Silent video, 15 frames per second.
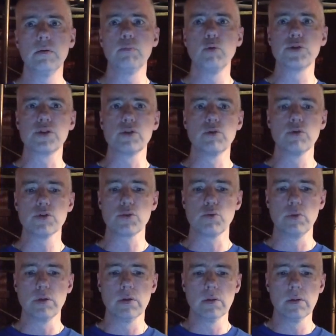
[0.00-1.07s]
boys and girls
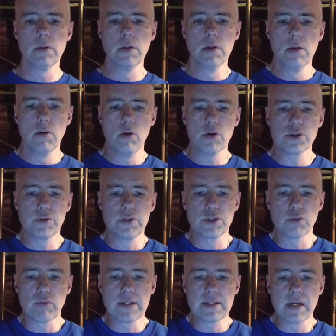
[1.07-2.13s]
will also need
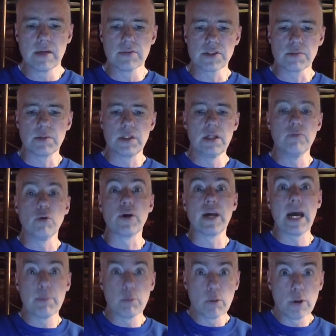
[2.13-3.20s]
to write down some key
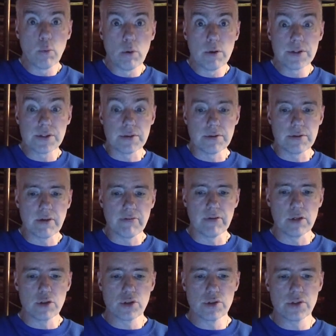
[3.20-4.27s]
vocabulary words and their
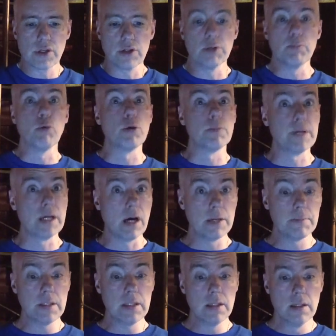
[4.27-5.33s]
definitions on the board
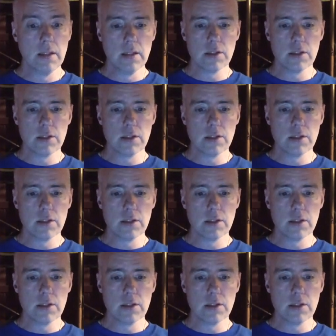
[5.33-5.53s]
behind me.